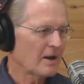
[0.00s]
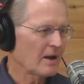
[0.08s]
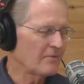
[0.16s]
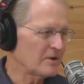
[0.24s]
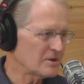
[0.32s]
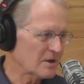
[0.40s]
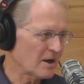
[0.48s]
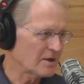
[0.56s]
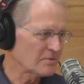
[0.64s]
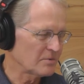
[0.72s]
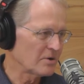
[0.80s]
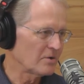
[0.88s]
And these
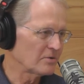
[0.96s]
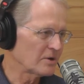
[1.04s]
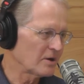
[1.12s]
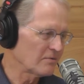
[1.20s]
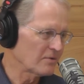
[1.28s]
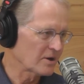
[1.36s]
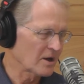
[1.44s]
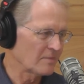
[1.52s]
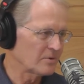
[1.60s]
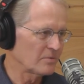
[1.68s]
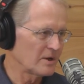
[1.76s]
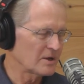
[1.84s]
guys will go there for a
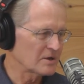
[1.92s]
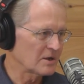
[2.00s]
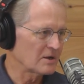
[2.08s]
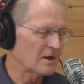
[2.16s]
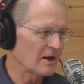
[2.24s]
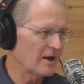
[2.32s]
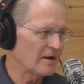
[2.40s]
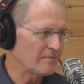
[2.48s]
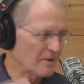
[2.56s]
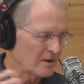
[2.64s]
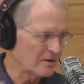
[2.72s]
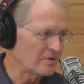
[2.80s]
couple of weeks at a
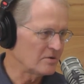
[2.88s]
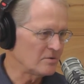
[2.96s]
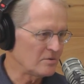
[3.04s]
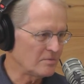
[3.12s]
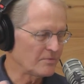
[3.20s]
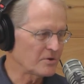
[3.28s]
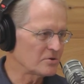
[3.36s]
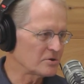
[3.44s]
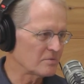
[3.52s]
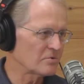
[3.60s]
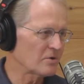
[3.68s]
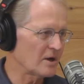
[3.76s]
time and do, do
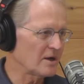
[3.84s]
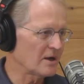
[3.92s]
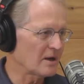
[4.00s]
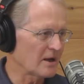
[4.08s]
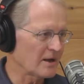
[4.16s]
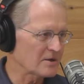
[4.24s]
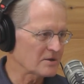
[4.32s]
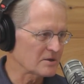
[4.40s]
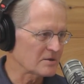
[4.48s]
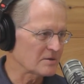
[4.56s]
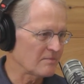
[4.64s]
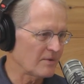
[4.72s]
some training
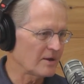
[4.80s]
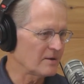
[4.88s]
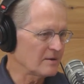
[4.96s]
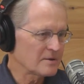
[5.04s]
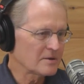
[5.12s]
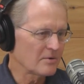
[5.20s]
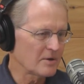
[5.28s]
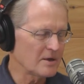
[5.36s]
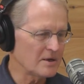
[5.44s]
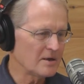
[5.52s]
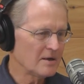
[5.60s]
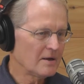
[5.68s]
classes. And so
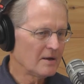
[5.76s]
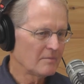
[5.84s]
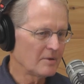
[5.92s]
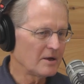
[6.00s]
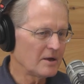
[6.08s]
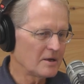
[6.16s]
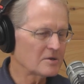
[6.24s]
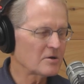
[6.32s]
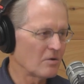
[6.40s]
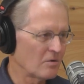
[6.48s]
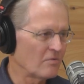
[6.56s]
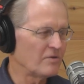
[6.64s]
he, I mean, his
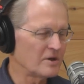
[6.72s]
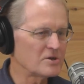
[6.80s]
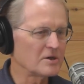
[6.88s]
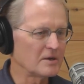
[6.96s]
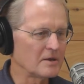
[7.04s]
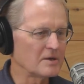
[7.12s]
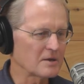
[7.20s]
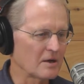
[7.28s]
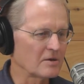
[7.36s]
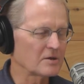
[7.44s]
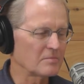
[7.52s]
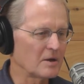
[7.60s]
whole vision is
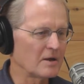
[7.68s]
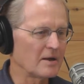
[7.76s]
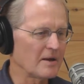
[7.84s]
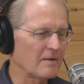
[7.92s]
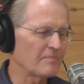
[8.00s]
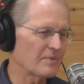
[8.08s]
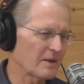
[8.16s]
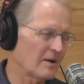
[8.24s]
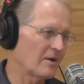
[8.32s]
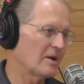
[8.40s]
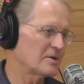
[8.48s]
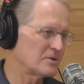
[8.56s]
ultimately, you
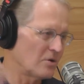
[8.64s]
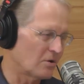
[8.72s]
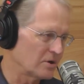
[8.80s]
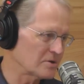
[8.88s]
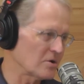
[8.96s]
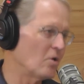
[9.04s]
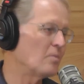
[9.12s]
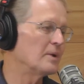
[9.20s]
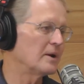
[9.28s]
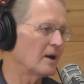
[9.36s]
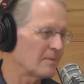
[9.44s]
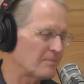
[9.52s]
know, as doors
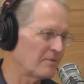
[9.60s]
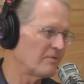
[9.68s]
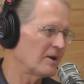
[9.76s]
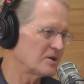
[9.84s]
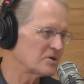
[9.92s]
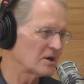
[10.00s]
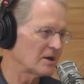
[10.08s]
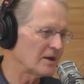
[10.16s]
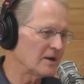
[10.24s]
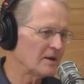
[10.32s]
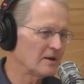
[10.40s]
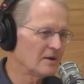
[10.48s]
open up
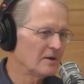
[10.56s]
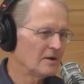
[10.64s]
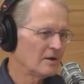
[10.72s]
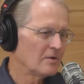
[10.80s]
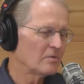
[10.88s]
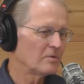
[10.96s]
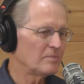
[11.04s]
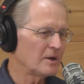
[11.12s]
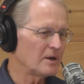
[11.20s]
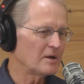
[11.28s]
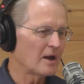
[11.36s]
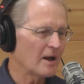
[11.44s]
eventually, would
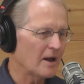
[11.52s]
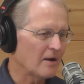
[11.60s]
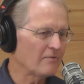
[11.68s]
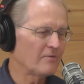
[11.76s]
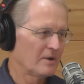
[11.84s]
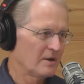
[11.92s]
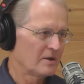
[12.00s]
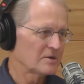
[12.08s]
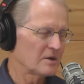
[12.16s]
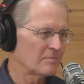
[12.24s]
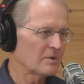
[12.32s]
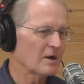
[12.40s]
be to have
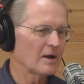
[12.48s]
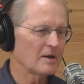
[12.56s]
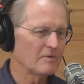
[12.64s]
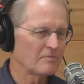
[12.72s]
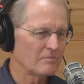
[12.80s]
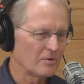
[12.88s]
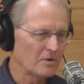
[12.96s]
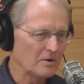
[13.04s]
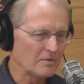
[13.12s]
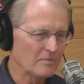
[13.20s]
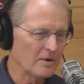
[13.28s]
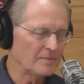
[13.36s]
some kind of
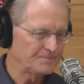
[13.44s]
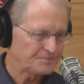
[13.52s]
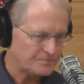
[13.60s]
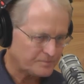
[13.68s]
more of a